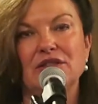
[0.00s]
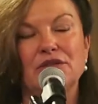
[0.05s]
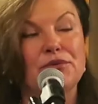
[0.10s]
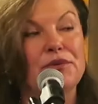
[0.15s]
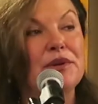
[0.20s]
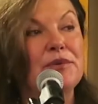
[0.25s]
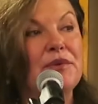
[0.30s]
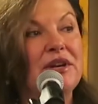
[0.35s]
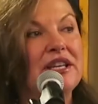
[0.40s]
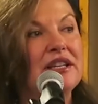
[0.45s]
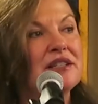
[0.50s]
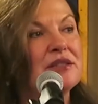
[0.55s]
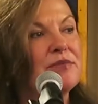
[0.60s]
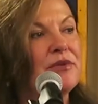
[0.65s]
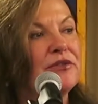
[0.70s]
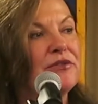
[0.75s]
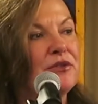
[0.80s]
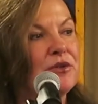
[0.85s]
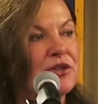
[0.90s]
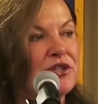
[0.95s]
3 weeks
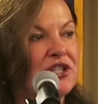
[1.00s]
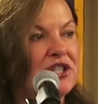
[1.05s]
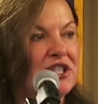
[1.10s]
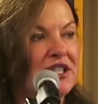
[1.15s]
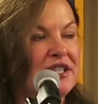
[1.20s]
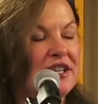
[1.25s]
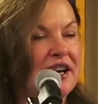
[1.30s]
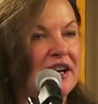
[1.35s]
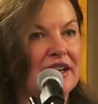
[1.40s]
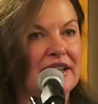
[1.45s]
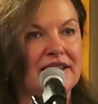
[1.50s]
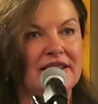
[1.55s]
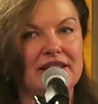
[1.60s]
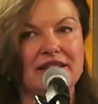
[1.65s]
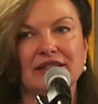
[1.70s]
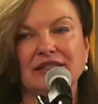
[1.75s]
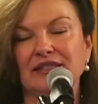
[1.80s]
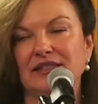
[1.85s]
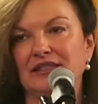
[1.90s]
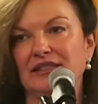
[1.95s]
before she
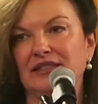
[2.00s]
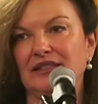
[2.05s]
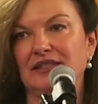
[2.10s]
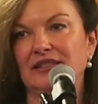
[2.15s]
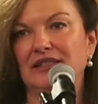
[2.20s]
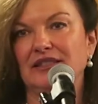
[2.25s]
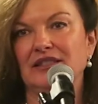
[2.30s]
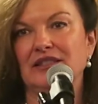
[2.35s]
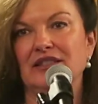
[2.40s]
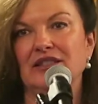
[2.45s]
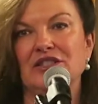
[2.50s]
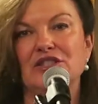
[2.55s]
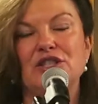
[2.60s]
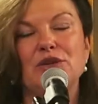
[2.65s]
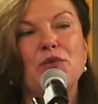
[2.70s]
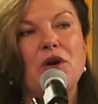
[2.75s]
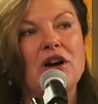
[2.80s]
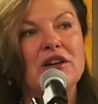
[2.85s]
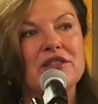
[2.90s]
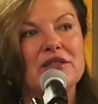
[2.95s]
died,
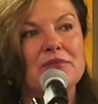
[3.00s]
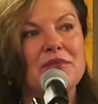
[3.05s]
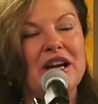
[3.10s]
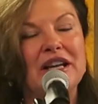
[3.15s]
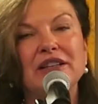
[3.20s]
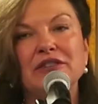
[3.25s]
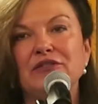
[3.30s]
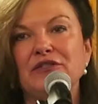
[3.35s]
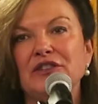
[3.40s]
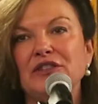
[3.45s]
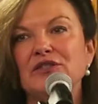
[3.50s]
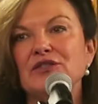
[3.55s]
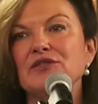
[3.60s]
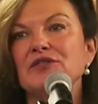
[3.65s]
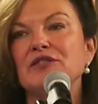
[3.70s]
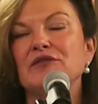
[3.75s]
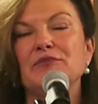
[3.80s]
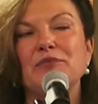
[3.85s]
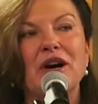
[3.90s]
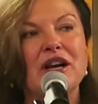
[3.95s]
she walked the
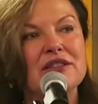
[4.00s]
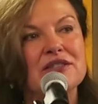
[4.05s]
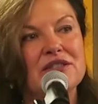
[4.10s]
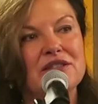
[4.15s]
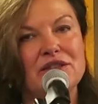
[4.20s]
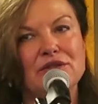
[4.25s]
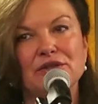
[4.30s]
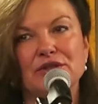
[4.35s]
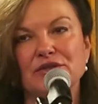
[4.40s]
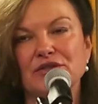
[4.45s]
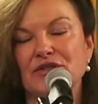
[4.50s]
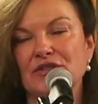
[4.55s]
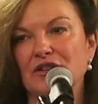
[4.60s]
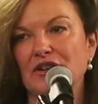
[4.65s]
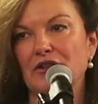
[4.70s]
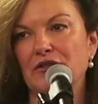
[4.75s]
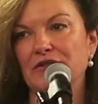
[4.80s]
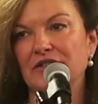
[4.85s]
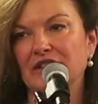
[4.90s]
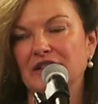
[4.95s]
minefields of
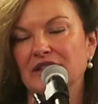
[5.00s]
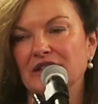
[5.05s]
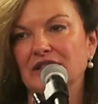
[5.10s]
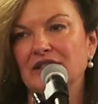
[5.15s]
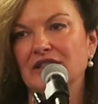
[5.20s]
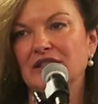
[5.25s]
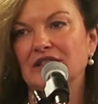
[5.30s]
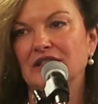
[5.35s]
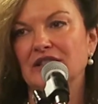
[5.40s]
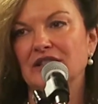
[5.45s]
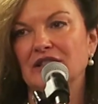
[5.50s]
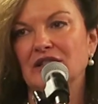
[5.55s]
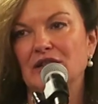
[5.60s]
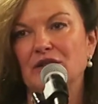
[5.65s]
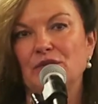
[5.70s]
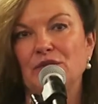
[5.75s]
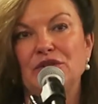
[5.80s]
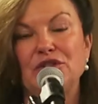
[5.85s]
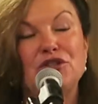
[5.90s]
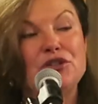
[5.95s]
Bosnia-Herzegovina
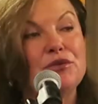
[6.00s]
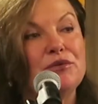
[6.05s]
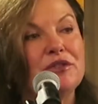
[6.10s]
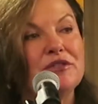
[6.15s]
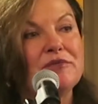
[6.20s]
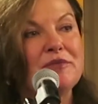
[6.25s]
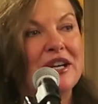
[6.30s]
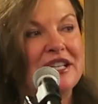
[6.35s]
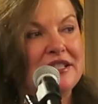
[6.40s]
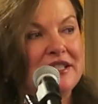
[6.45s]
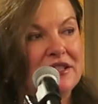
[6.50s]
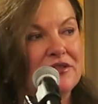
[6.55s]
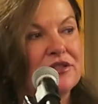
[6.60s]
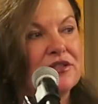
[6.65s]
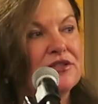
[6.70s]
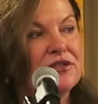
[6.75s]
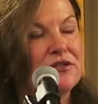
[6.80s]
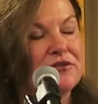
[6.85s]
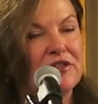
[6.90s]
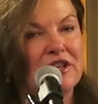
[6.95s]
with 2 of my
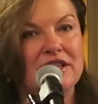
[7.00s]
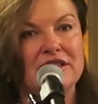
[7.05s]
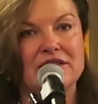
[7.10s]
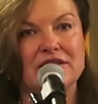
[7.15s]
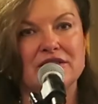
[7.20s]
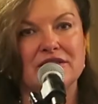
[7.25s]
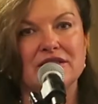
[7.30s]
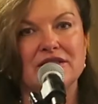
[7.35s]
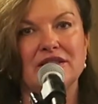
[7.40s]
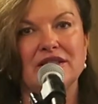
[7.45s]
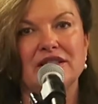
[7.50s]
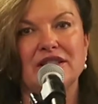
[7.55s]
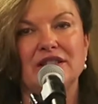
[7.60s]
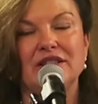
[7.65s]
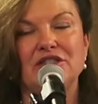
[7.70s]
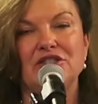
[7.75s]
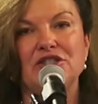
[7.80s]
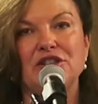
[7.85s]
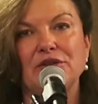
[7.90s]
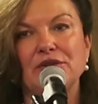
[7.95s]
dearest friends,
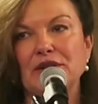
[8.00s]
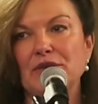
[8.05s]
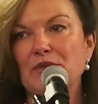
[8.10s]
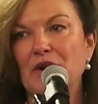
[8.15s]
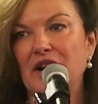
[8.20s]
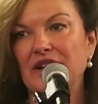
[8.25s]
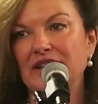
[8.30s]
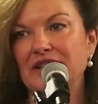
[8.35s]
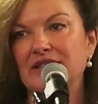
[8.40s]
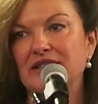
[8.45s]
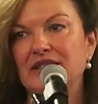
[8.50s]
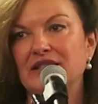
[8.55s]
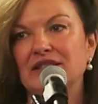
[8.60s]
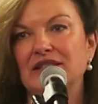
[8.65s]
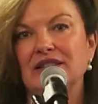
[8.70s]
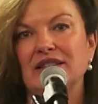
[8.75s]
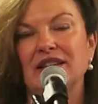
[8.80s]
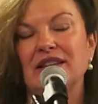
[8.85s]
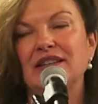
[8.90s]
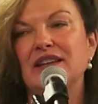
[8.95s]
Jerry White
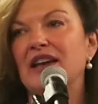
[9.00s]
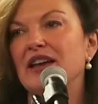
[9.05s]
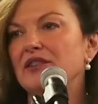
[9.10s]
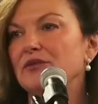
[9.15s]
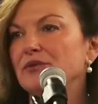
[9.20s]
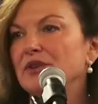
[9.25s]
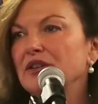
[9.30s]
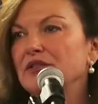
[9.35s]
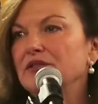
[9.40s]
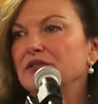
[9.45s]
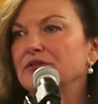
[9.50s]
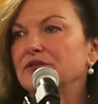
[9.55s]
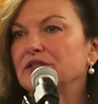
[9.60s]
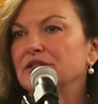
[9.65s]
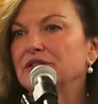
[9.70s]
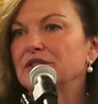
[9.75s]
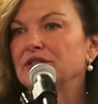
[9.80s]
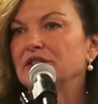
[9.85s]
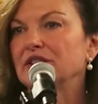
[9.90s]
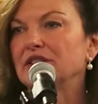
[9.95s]
and Ken
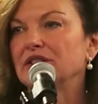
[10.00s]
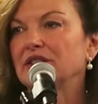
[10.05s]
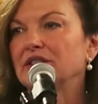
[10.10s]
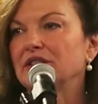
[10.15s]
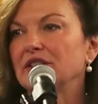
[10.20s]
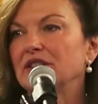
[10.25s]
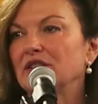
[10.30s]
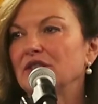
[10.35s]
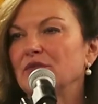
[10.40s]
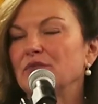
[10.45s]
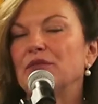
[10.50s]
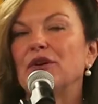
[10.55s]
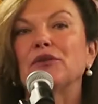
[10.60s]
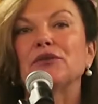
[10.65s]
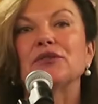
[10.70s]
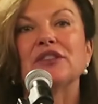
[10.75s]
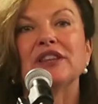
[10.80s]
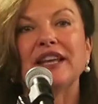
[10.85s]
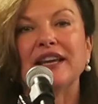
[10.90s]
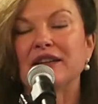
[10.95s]
Rutherford,
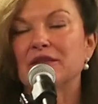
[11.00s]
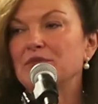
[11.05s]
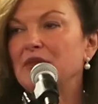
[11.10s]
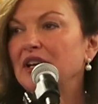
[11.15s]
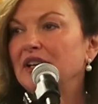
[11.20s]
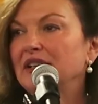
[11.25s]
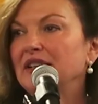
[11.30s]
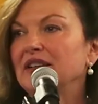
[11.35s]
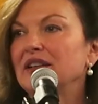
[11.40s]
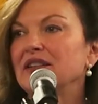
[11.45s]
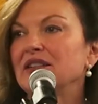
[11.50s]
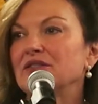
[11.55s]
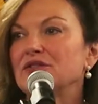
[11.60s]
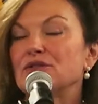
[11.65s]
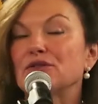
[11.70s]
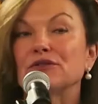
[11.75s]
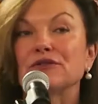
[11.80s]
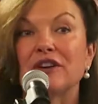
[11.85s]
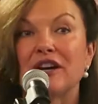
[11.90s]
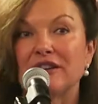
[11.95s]
both landmine
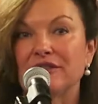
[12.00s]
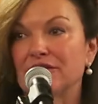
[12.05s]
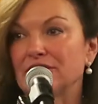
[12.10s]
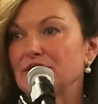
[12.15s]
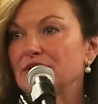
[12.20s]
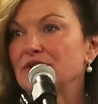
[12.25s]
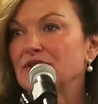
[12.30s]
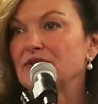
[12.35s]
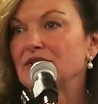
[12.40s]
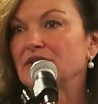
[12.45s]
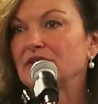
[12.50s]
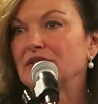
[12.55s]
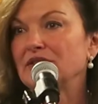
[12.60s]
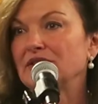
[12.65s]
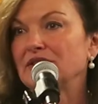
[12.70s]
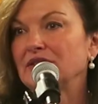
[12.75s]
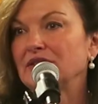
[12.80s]
survivors.